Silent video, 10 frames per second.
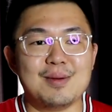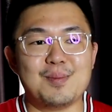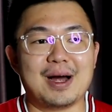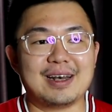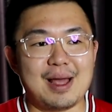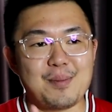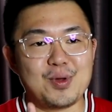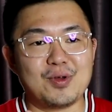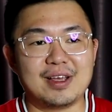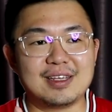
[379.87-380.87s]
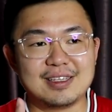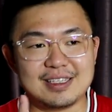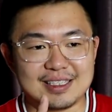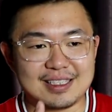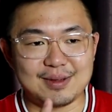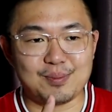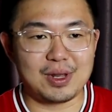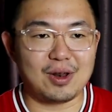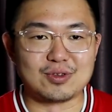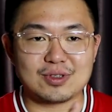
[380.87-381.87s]
but that building still
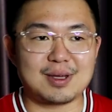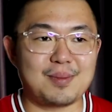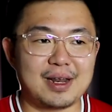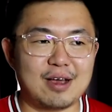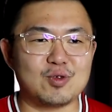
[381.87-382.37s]
belongs to somebody else.